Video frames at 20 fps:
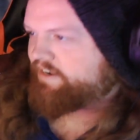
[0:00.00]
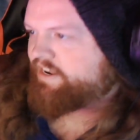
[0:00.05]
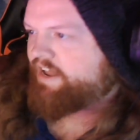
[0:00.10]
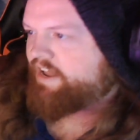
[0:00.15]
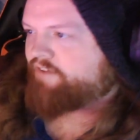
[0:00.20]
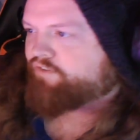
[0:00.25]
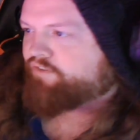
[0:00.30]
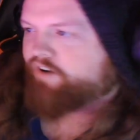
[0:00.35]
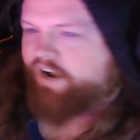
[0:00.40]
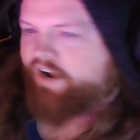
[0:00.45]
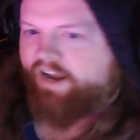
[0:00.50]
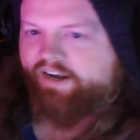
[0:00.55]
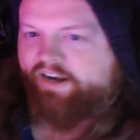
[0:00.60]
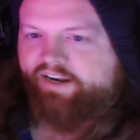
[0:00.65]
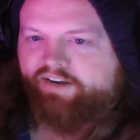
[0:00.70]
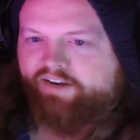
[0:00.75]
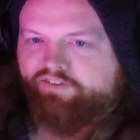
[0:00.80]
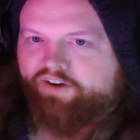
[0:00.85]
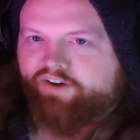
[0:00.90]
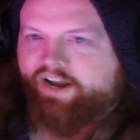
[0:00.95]

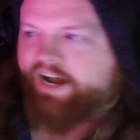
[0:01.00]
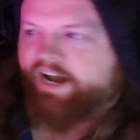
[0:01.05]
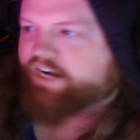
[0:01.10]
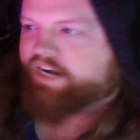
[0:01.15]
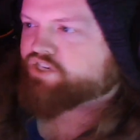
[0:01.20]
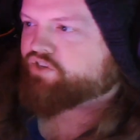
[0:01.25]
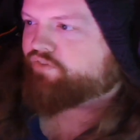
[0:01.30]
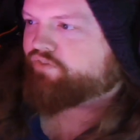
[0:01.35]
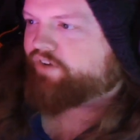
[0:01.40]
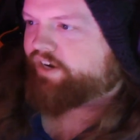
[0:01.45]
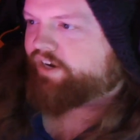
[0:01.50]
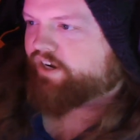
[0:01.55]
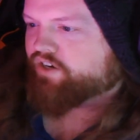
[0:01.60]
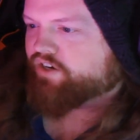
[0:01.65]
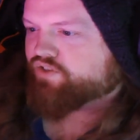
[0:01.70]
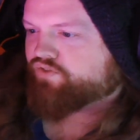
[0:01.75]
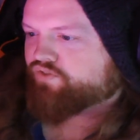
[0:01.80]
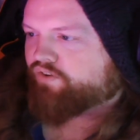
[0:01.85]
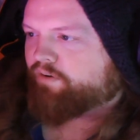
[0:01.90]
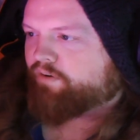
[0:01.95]
Never-ending reaction
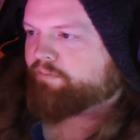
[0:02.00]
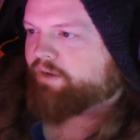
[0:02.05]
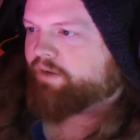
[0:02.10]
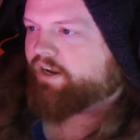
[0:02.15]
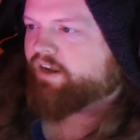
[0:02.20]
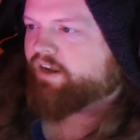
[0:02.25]
videos from me.